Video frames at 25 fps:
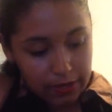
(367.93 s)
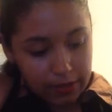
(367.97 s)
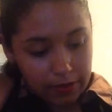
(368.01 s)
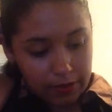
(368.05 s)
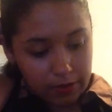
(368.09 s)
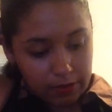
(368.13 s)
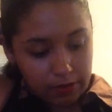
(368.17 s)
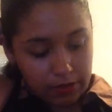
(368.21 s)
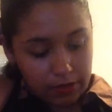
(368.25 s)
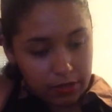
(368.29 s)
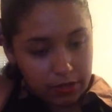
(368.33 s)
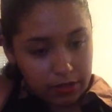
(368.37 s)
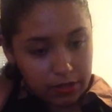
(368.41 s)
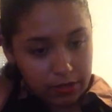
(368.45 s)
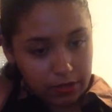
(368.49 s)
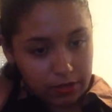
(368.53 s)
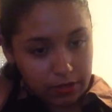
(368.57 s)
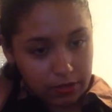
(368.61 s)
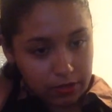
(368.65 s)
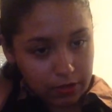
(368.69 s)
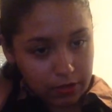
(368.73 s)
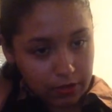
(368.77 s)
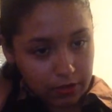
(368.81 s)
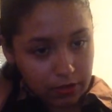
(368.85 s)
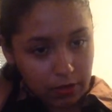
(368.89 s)
With
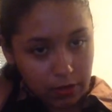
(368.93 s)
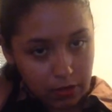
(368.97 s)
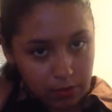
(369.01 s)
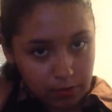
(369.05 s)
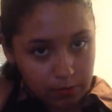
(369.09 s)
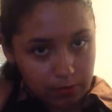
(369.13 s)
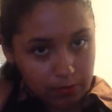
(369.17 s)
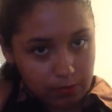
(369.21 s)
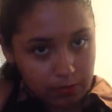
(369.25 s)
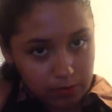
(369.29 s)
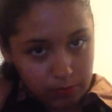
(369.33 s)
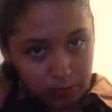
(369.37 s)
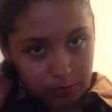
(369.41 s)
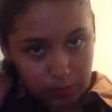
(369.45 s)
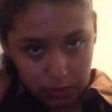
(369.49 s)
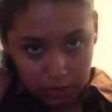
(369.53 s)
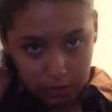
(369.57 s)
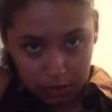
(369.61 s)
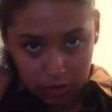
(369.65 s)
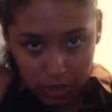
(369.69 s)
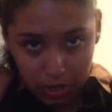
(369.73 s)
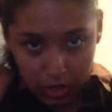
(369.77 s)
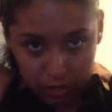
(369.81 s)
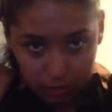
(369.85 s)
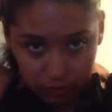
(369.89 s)
the comb, with the
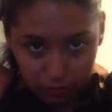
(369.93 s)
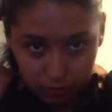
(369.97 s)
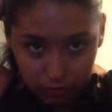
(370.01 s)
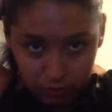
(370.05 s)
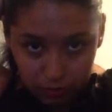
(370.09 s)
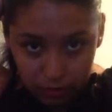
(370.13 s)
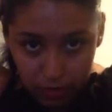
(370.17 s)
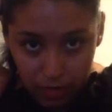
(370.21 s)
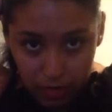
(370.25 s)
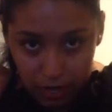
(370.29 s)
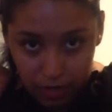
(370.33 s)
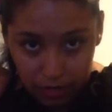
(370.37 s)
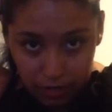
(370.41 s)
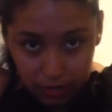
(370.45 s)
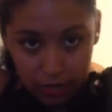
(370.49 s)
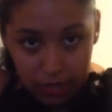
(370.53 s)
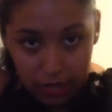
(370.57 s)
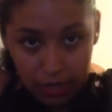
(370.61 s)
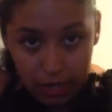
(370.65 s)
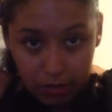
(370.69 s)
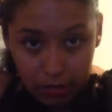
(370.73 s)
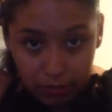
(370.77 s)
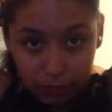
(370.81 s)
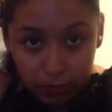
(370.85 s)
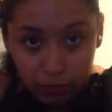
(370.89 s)
gel, and
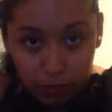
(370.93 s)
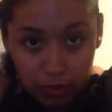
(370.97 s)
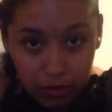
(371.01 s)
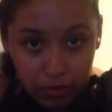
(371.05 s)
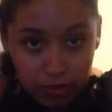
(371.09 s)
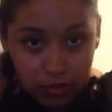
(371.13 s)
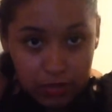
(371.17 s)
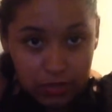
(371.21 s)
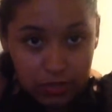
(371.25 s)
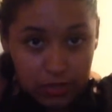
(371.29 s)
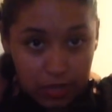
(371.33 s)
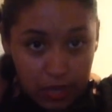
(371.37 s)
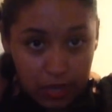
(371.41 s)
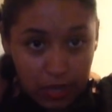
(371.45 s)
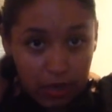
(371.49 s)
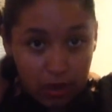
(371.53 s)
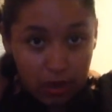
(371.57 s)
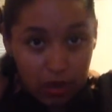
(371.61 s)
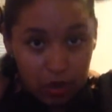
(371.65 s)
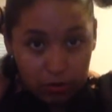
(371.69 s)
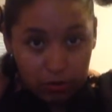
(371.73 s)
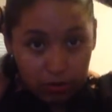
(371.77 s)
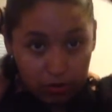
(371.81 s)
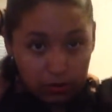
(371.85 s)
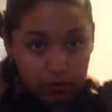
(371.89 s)
it will stay
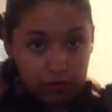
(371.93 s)
on.